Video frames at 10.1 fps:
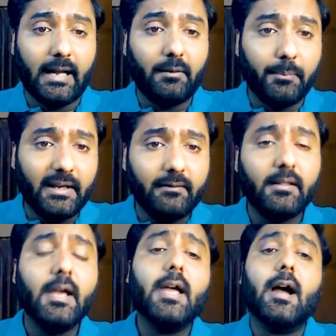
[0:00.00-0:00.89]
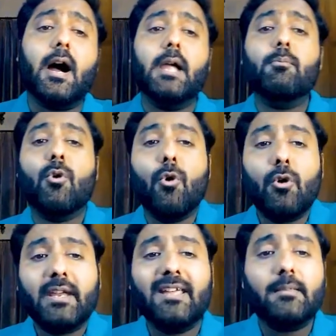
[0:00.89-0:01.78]
That means I'm
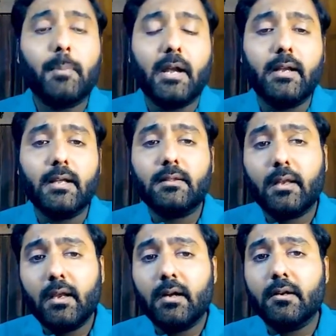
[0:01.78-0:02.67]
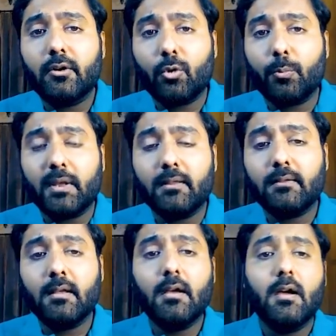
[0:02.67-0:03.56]
okay spending 300
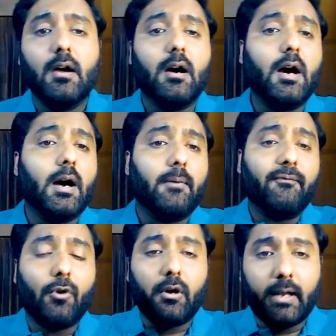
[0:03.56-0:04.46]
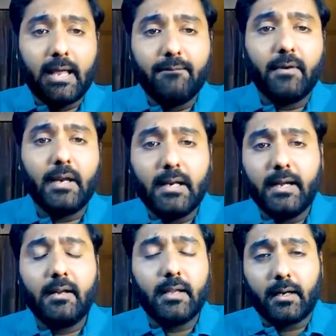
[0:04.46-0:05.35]
rupees for every
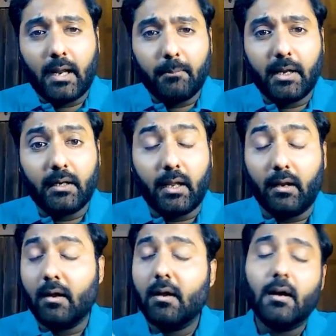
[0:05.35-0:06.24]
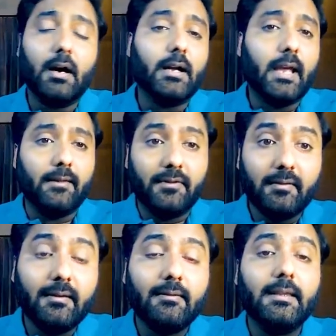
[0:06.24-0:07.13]
lead that I'm getting. Again,
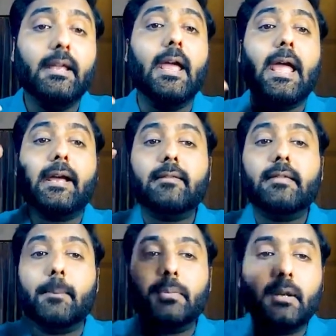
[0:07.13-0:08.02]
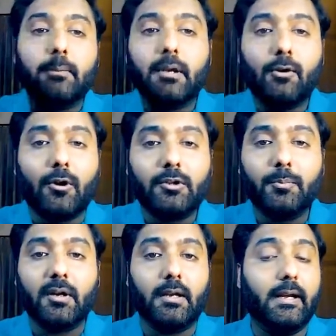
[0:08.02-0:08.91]
this is the acceptable cost
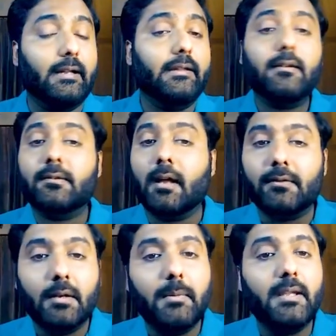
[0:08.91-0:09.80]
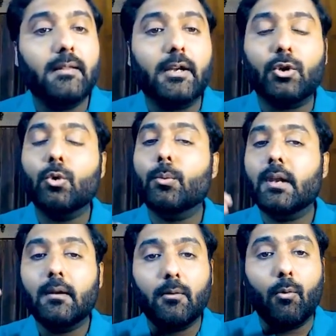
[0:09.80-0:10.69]
per lead. This doesn't mean that you
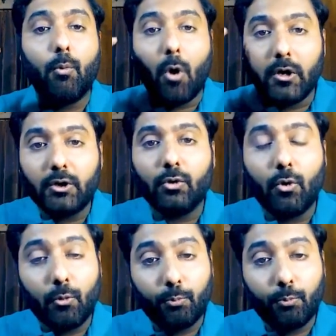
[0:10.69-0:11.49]
will want to